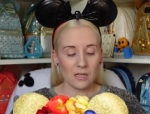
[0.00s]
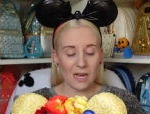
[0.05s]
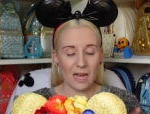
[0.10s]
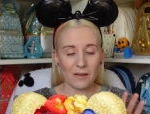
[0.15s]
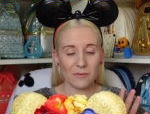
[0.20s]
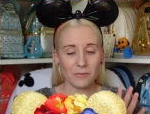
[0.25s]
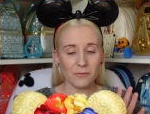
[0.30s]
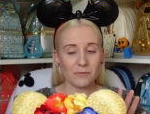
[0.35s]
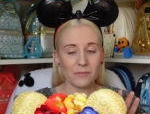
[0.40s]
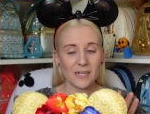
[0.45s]
I
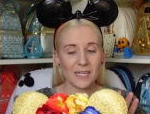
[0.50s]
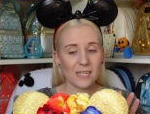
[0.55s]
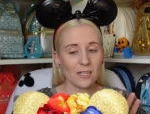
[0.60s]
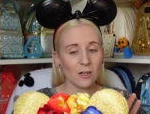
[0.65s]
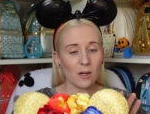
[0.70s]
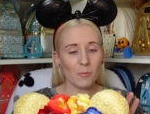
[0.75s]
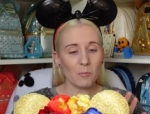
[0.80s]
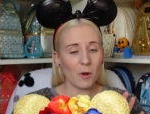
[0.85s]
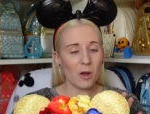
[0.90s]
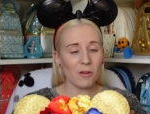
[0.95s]
have a
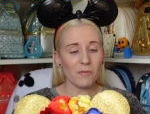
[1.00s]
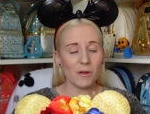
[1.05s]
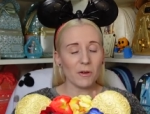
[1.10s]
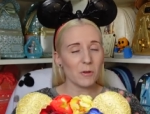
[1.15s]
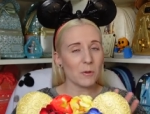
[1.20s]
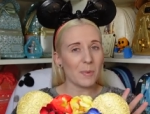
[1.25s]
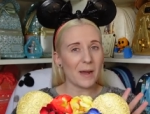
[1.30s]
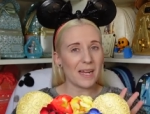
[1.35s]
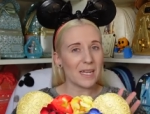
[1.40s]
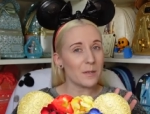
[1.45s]
feeling I might have
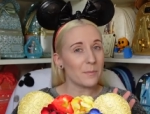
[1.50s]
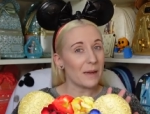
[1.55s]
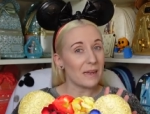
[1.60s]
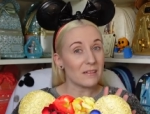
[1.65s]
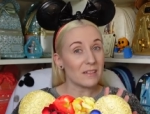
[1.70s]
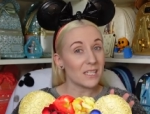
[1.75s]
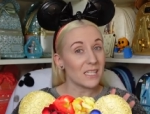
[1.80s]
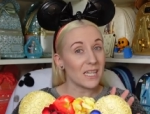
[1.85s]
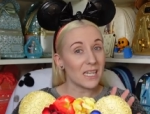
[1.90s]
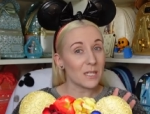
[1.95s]
only paid about
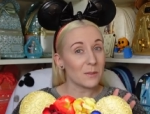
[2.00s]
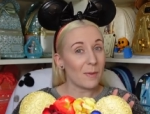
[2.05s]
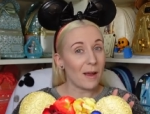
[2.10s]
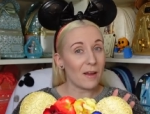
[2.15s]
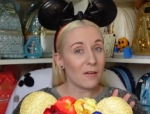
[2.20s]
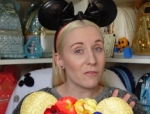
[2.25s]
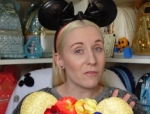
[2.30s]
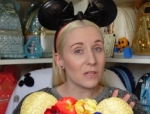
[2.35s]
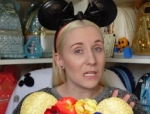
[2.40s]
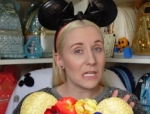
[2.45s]

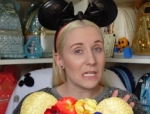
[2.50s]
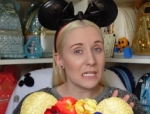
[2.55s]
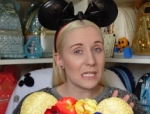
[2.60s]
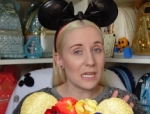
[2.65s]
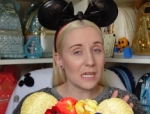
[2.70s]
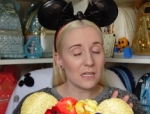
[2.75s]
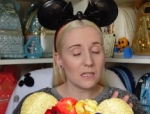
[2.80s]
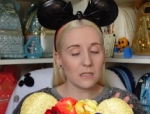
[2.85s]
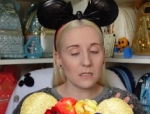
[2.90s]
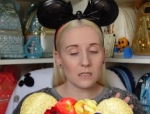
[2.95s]
£6 for these
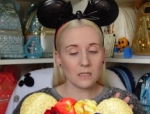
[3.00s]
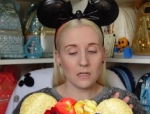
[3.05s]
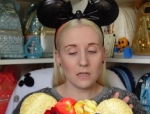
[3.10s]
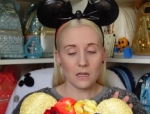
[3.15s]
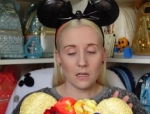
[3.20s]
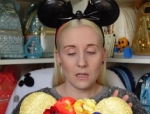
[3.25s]
ears.